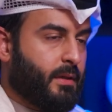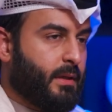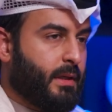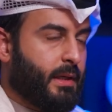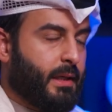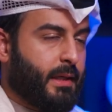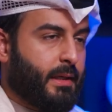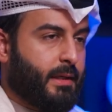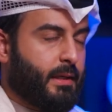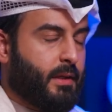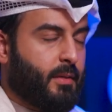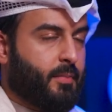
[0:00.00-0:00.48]

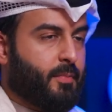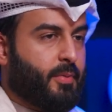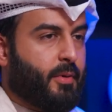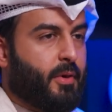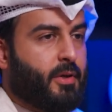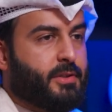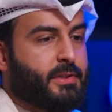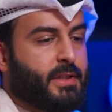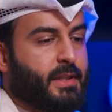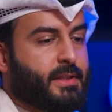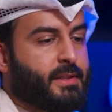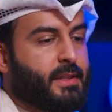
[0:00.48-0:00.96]

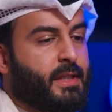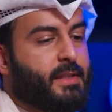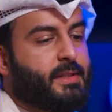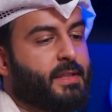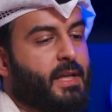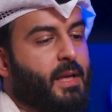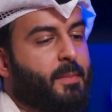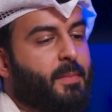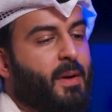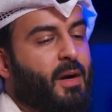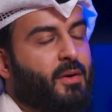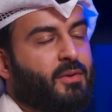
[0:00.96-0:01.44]
PROJX
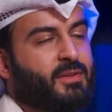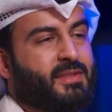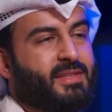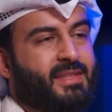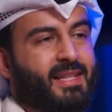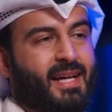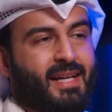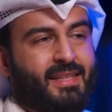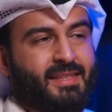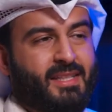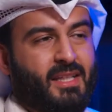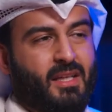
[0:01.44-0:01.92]
isn't about
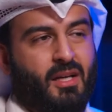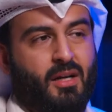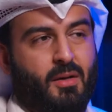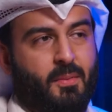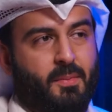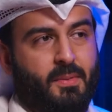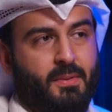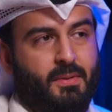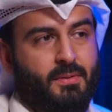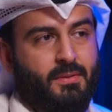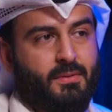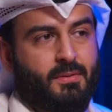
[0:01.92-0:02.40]
sizing
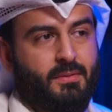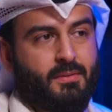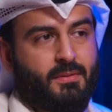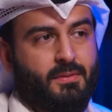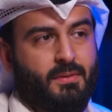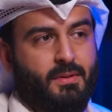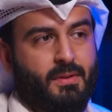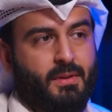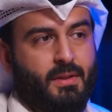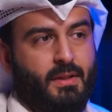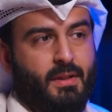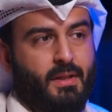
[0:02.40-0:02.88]
up.
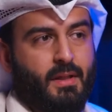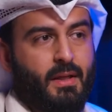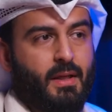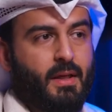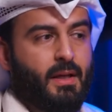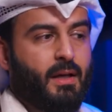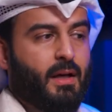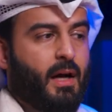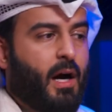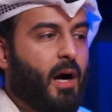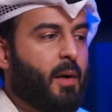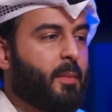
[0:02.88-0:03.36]

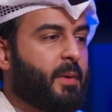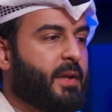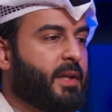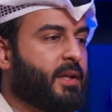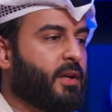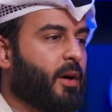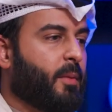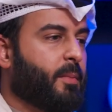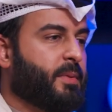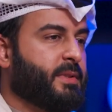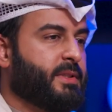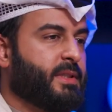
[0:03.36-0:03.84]
How
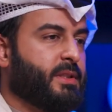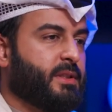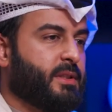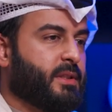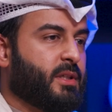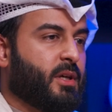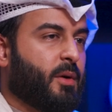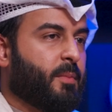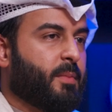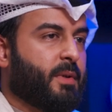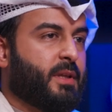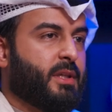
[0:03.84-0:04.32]
many
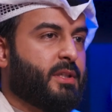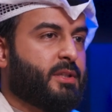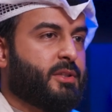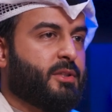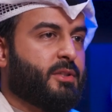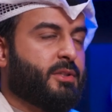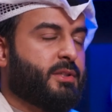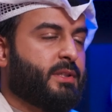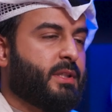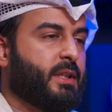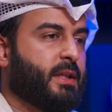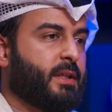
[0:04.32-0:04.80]

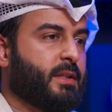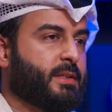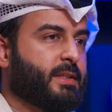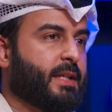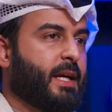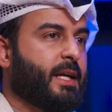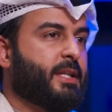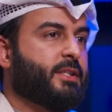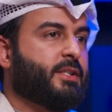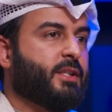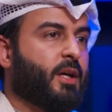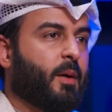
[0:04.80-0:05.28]
companies you see
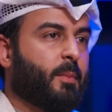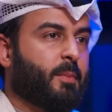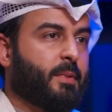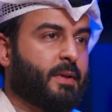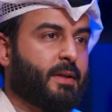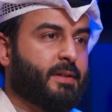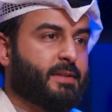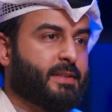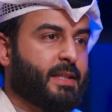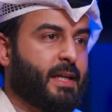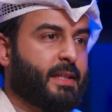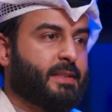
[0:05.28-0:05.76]
size
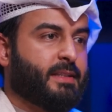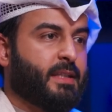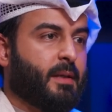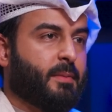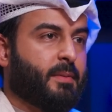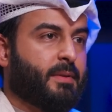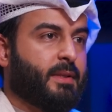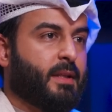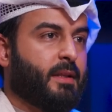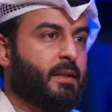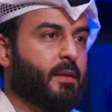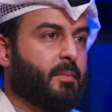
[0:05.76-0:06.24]
up
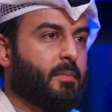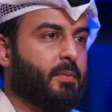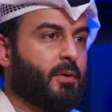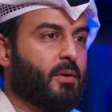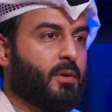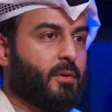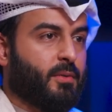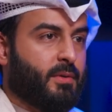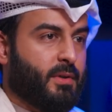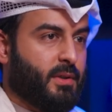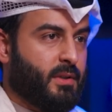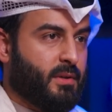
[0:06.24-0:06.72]
until they
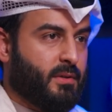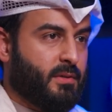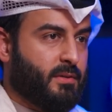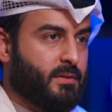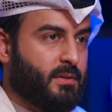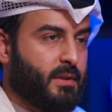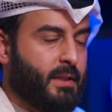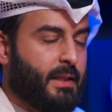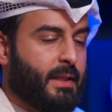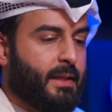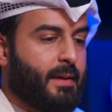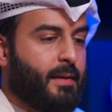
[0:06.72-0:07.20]
blow,
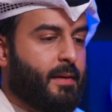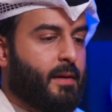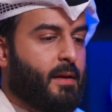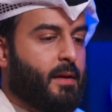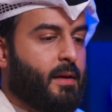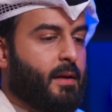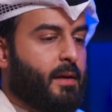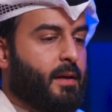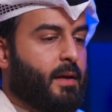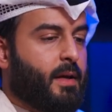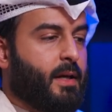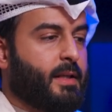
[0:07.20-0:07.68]

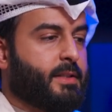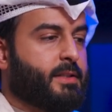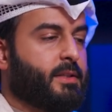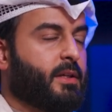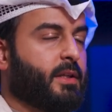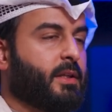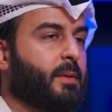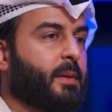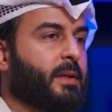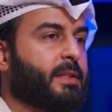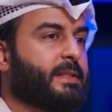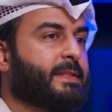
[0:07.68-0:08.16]

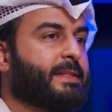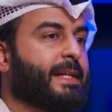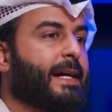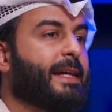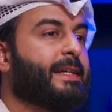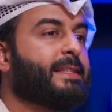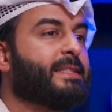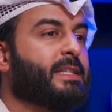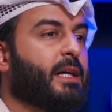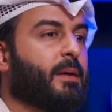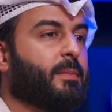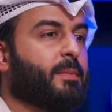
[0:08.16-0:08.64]
It's not about
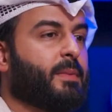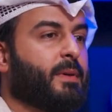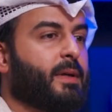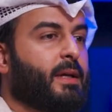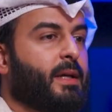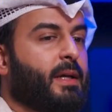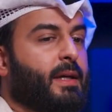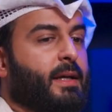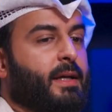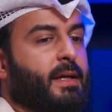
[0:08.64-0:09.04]
size up.